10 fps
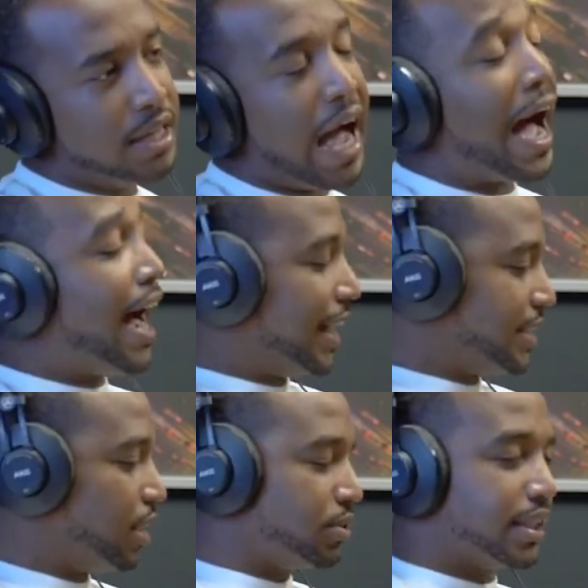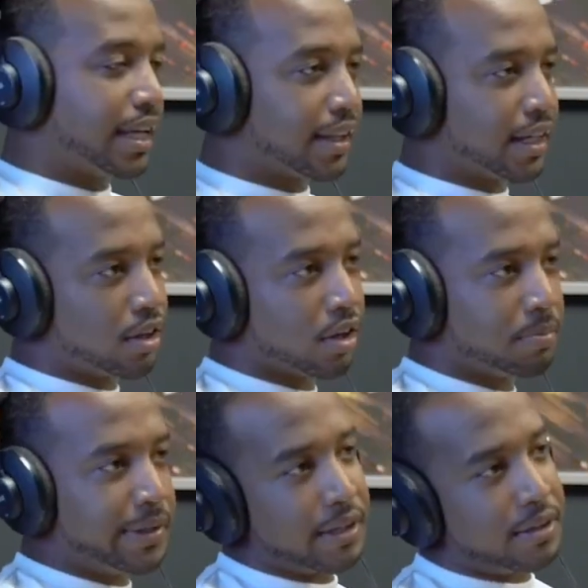I actually don't think they like dark
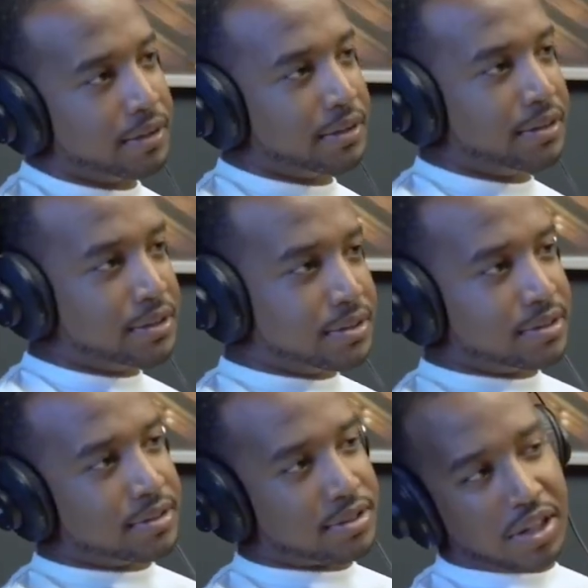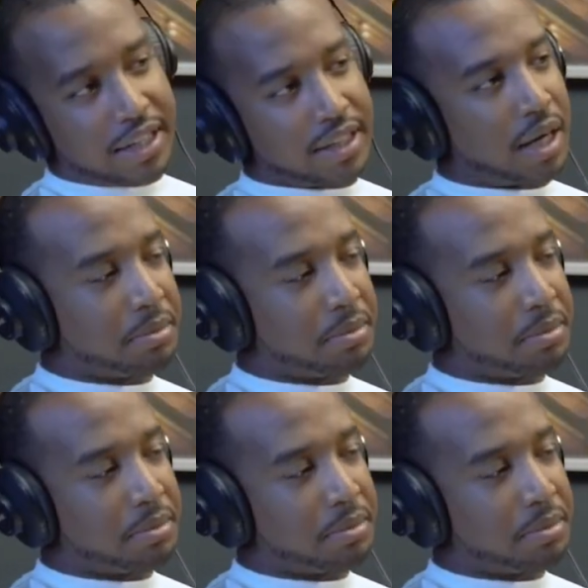meat, so I think I'm